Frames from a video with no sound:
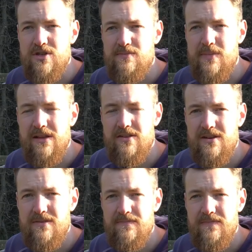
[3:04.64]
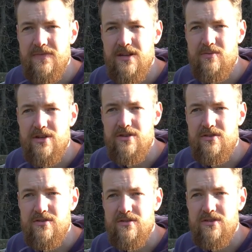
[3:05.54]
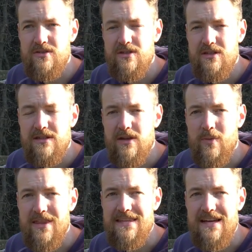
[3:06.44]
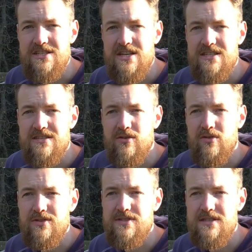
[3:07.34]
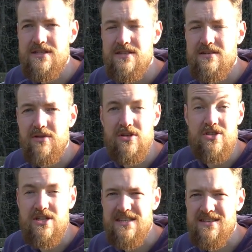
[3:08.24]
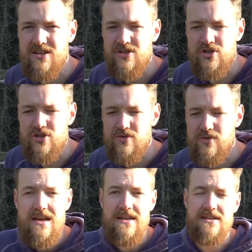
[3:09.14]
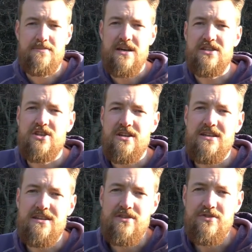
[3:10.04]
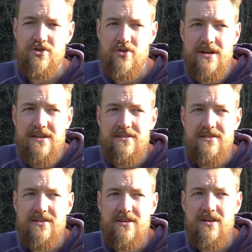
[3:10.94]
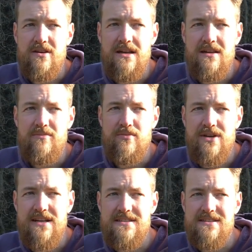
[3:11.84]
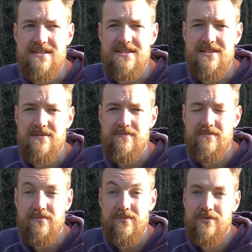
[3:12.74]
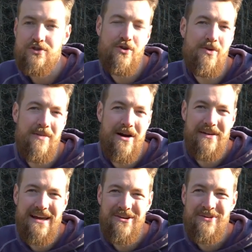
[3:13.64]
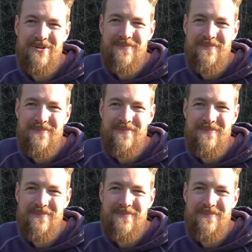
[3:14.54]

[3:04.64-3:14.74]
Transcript: much better than when they digest whole seeds, because chickens can't chew. And especially during the breeding season, so about now,